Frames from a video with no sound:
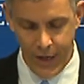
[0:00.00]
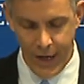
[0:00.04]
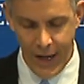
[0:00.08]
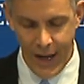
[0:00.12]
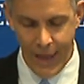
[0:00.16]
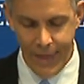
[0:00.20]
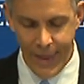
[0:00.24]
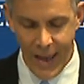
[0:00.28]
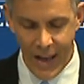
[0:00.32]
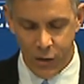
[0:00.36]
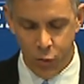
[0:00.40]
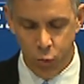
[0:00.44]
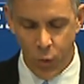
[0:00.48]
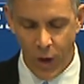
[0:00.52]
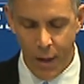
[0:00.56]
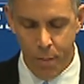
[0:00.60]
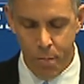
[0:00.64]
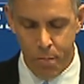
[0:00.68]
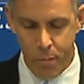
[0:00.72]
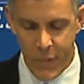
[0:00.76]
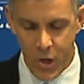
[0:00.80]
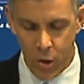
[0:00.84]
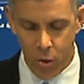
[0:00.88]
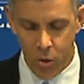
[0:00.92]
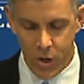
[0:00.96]
And that's why
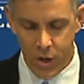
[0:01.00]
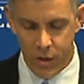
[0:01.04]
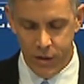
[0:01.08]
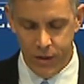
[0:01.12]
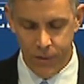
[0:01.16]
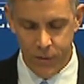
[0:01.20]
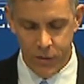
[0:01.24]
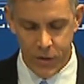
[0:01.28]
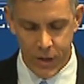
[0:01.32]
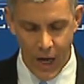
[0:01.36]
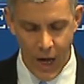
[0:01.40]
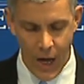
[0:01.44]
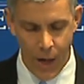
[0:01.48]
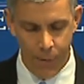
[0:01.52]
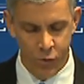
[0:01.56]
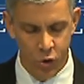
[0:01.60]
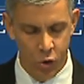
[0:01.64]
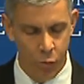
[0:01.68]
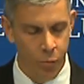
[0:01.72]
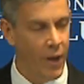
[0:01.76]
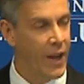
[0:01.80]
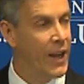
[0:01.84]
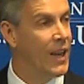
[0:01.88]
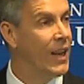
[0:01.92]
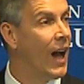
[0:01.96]
millions of jobs
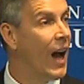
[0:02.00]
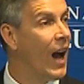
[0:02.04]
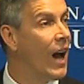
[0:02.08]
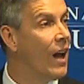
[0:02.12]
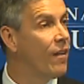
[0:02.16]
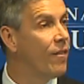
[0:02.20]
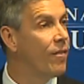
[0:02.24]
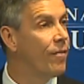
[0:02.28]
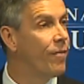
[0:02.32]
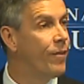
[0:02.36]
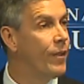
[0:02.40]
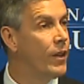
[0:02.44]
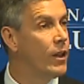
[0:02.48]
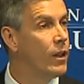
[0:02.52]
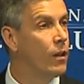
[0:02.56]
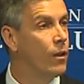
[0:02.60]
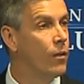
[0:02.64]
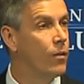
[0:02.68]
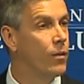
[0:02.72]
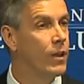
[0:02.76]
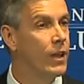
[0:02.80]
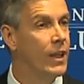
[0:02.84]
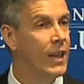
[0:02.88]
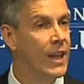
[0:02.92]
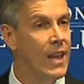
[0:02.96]
remain unfilled,
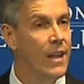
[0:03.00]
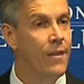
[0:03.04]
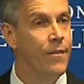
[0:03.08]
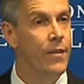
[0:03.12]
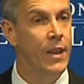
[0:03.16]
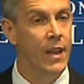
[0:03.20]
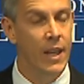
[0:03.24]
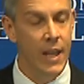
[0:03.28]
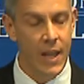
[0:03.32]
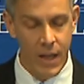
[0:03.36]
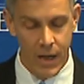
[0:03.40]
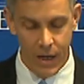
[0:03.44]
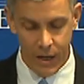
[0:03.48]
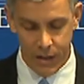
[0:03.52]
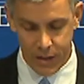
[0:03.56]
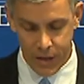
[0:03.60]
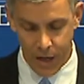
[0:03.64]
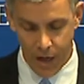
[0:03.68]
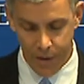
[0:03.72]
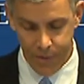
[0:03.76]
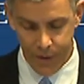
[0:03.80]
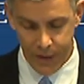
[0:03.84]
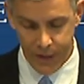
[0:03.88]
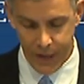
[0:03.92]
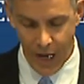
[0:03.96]
even in a
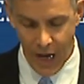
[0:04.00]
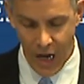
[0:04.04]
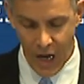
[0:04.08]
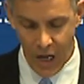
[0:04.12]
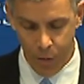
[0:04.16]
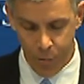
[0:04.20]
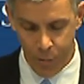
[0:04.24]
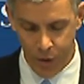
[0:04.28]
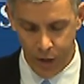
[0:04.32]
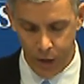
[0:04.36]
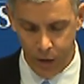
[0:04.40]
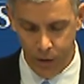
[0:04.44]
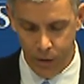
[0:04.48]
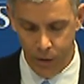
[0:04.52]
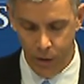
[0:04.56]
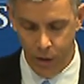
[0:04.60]
tough economy.